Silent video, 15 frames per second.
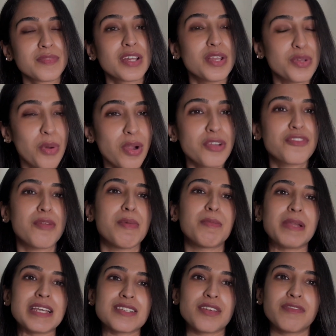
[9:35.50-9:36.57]
not from a
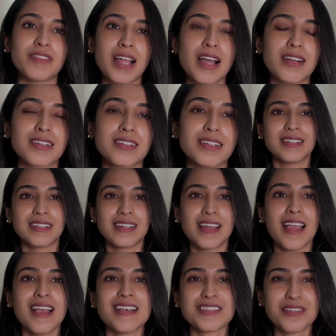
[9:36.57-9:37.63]
place of lack.
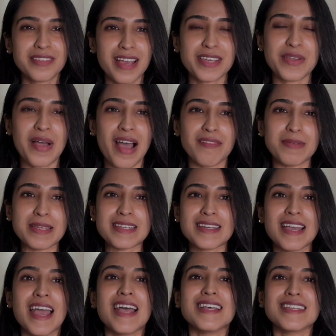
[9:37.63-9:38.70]
So there you have it.
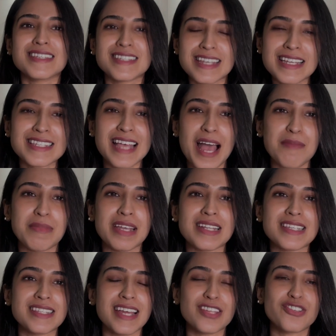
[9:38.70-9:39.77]
6
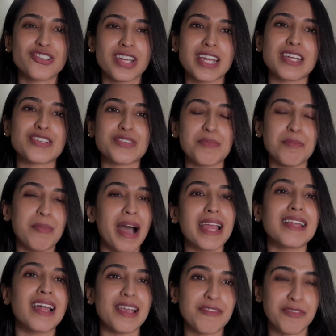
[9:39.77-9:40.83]
habits that changed my
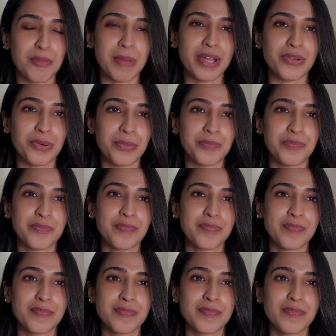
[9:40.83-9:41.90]
life for better.
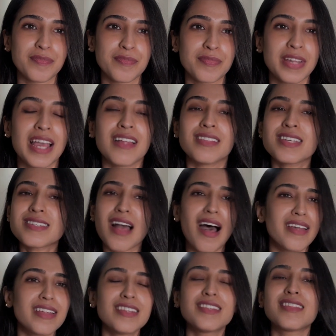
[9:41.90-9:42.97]
These
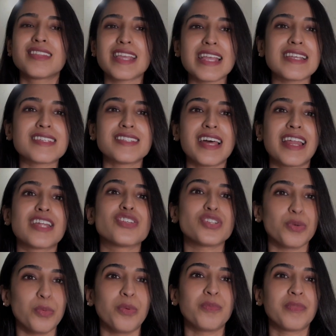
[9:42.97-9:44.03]
aren't the things that I
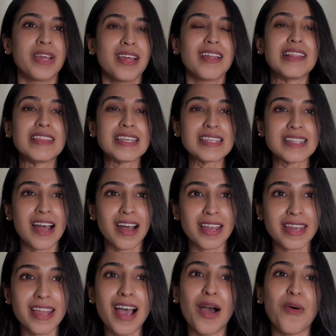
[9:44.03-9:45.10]
do. These are
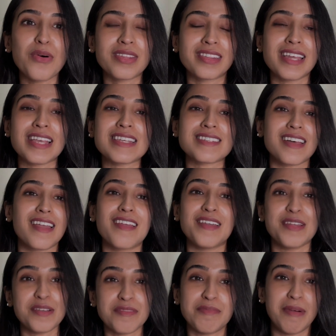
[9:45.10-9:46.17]
now things that I
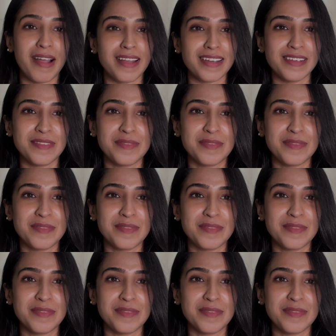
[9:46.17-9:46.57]
live by.